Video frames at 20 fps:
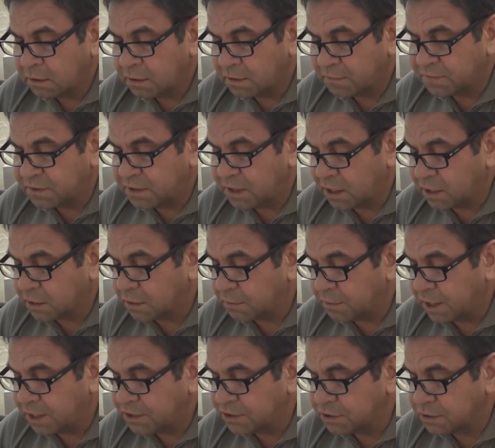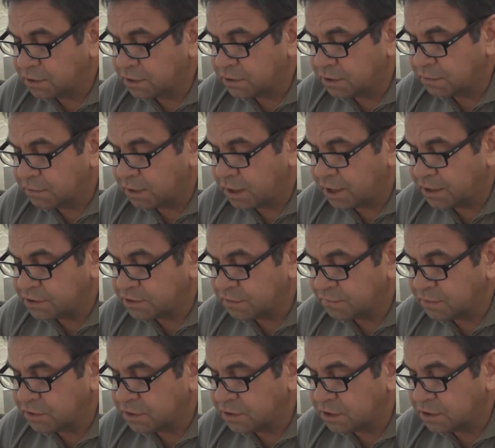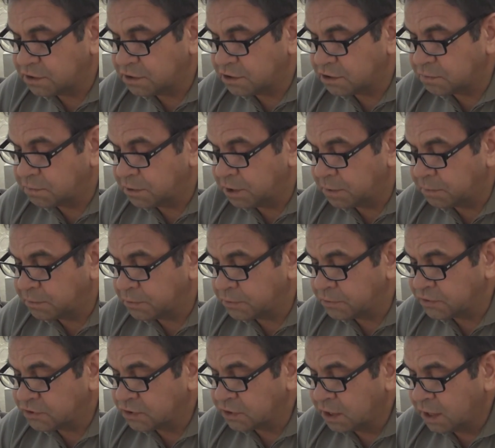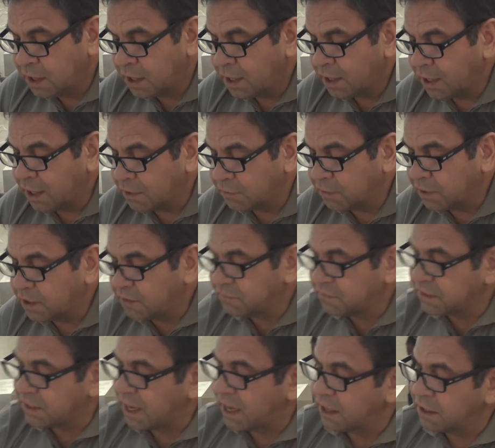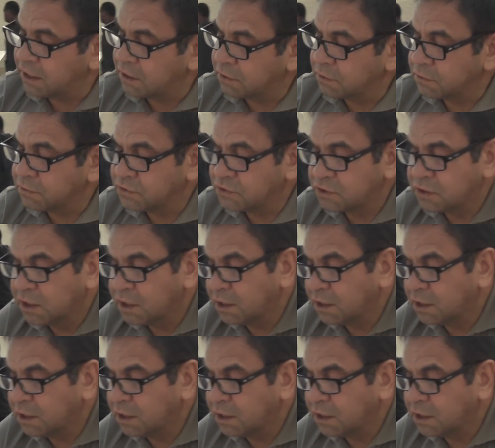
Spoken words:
of the Declaration on the Rights of Indigenous Peoples and relevant articles